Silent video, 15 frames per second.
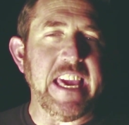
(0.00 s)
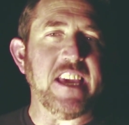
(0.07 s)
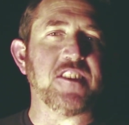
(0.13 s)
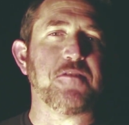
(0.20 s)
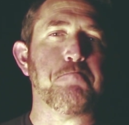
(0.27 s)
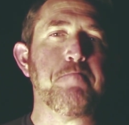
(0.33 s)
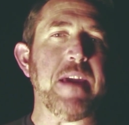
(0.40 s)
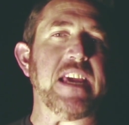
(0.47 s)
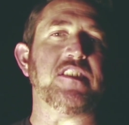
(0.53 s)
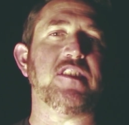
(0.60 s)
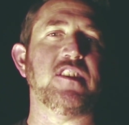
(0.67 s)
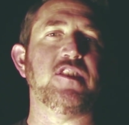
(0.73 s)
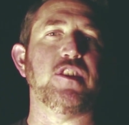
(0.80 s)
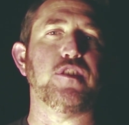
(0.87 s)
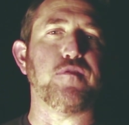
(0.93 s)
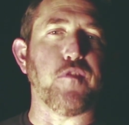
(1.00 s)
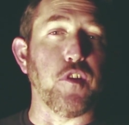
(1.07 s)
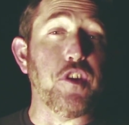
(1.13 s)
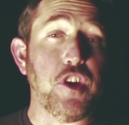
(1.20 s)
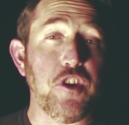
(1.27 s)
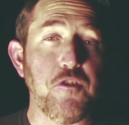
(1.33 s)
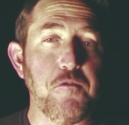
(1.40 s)
His messages for
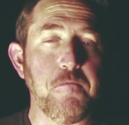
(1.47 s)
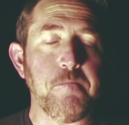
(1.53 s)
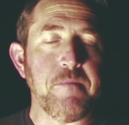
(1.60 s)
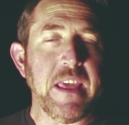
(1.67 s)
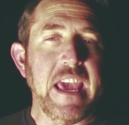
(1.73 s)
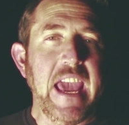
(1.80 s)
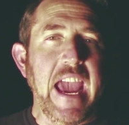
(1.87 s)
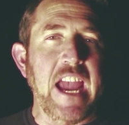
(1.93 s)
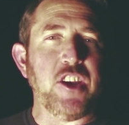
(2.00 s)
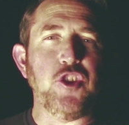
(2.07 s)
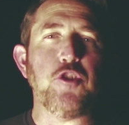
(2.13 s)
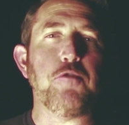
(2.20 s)
you, and